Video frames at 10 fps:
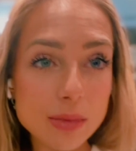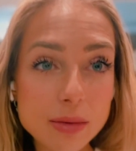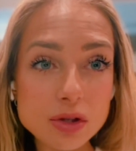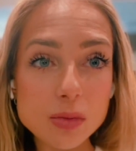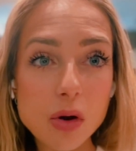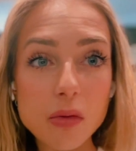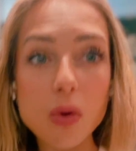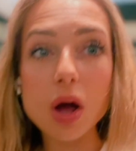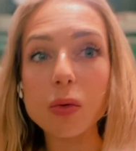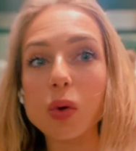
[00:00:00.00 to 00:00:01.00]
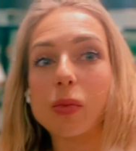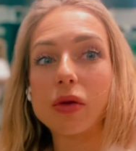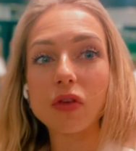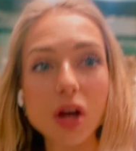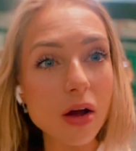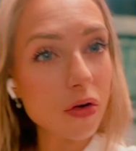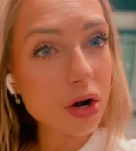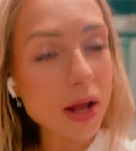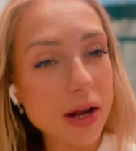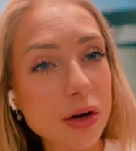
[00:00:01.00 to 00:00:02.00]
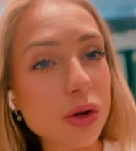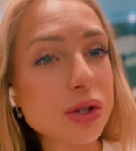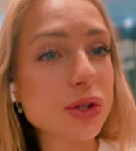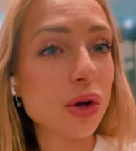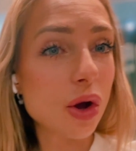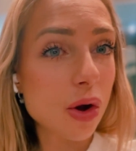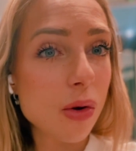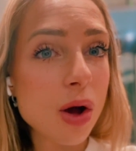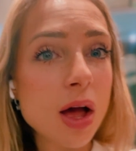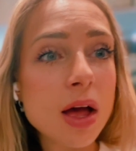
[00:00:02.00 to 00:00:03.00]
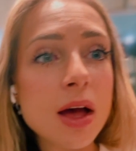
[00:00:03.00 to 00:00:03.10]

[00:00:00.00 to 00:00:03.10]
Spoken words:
Maybe tomorrow I will be recovered and good to go.